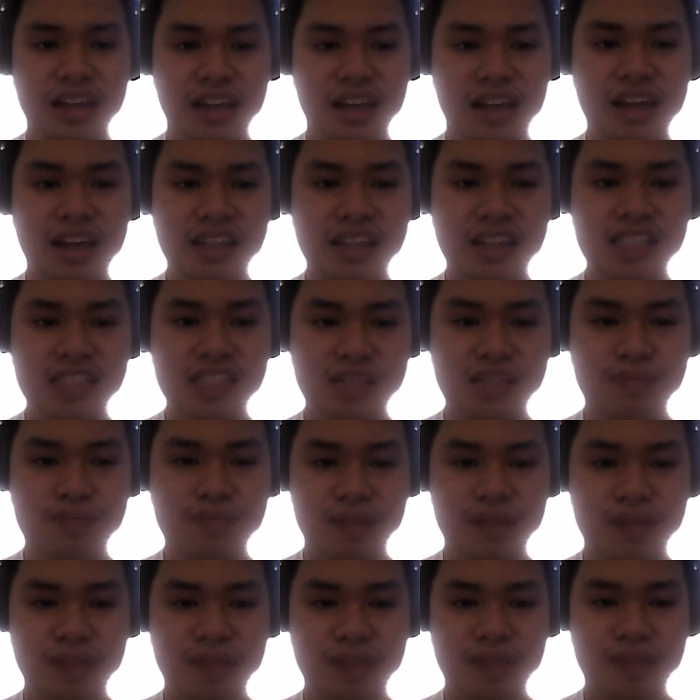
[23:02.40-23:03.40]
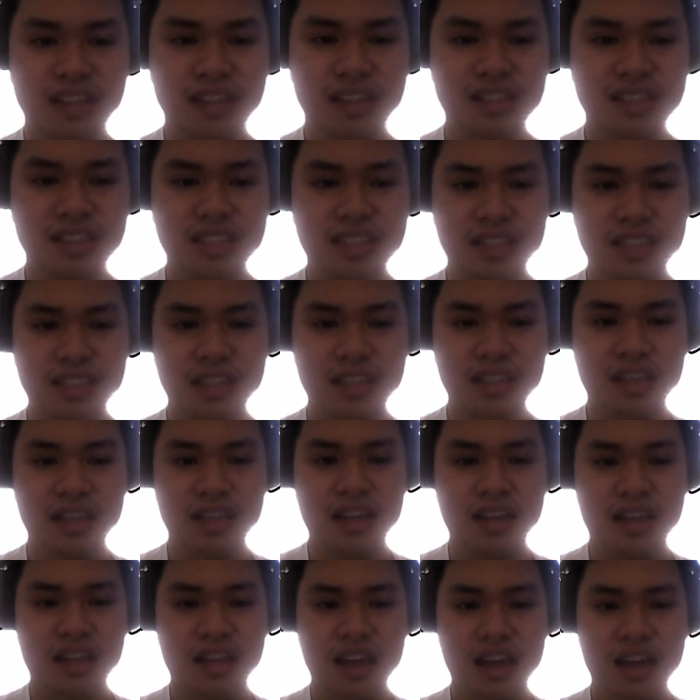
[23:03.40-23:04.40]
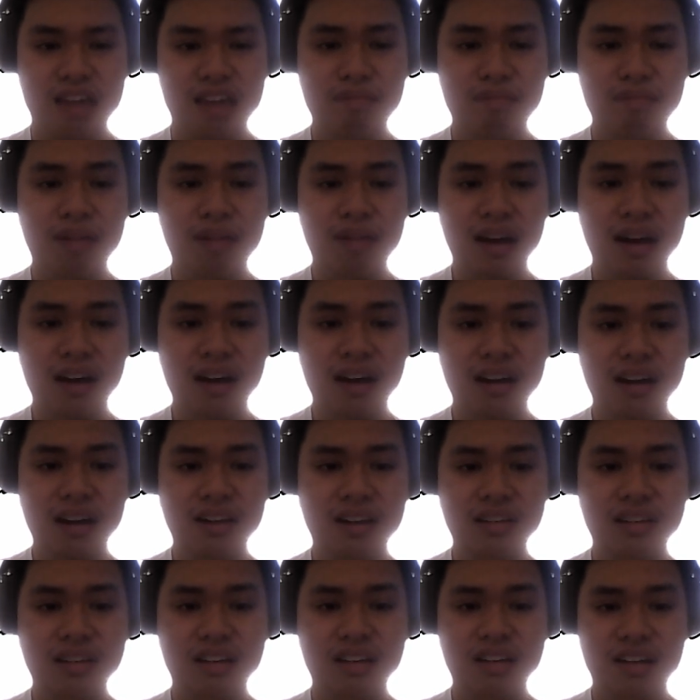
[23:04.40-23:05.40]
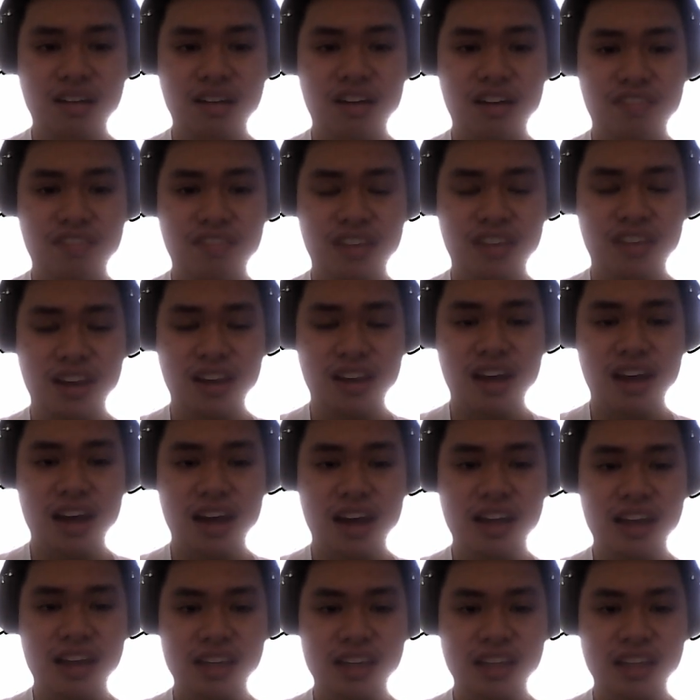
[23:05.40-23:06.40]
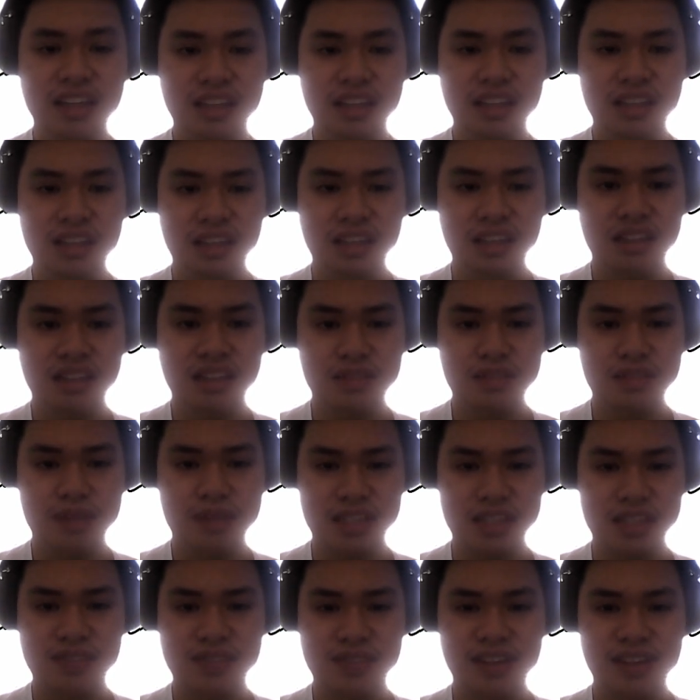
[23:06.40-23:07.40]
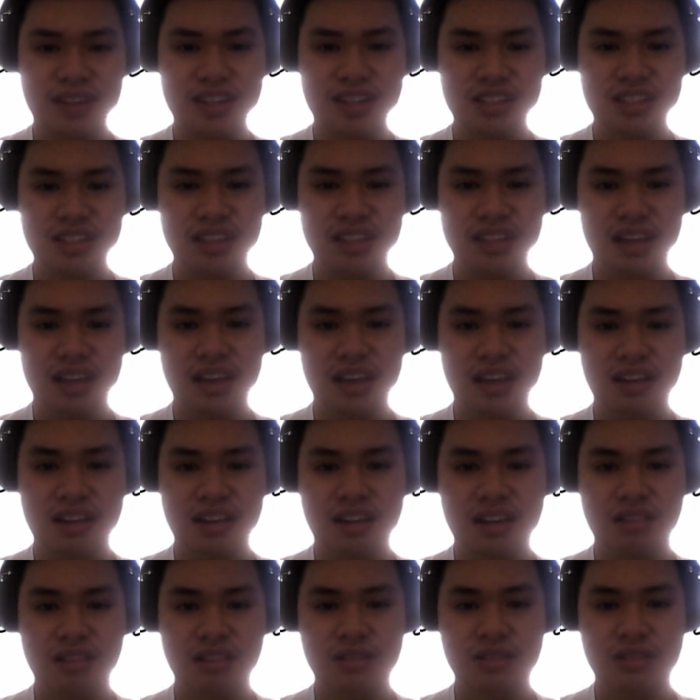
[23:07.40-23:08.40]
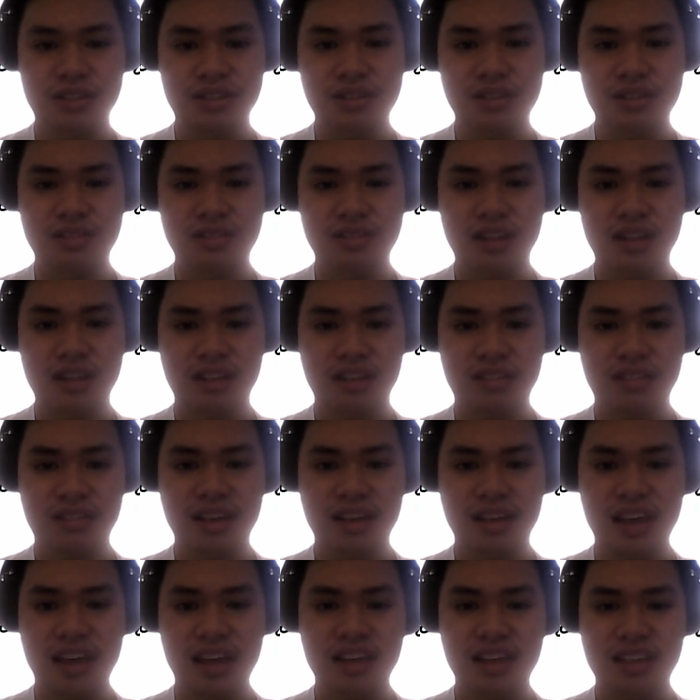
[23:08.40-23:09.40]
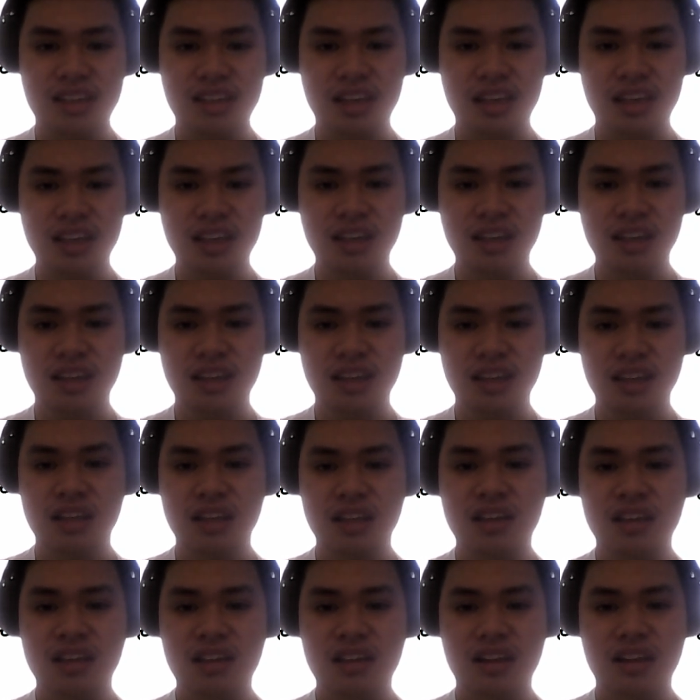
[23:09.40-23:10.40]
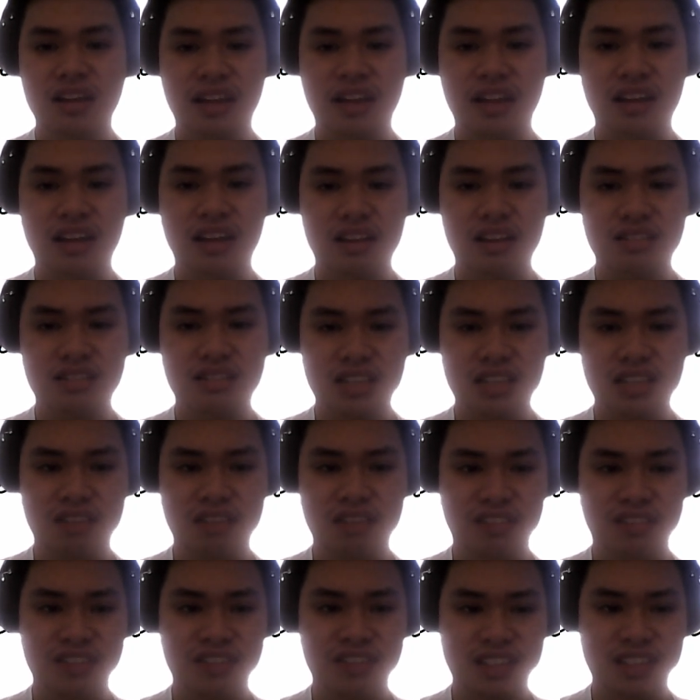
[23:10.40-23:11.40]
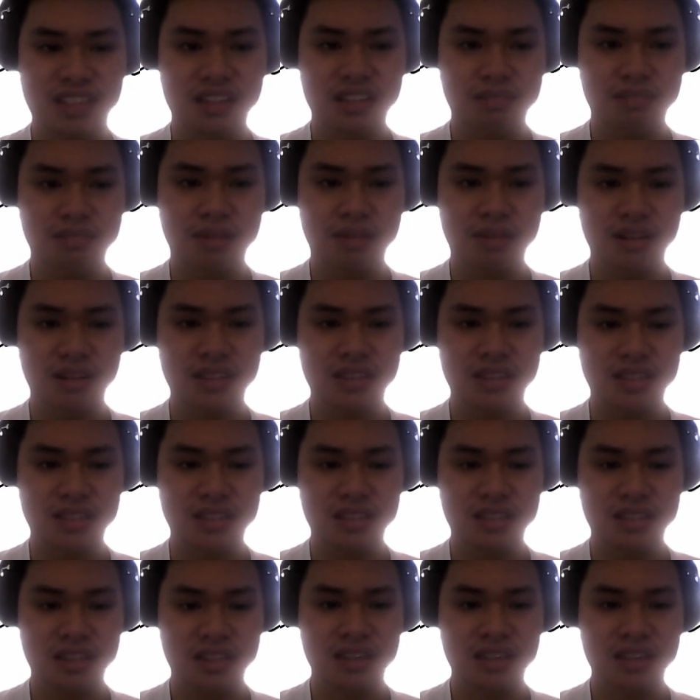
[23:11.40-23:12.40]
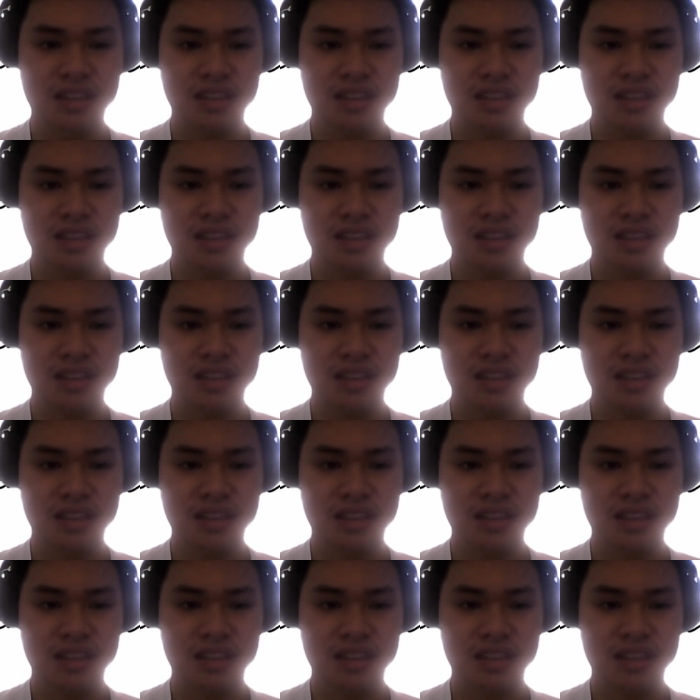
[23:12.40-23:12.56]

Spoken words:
LACP means a part of an IEEE specification 802.3 AD that allows several physical parts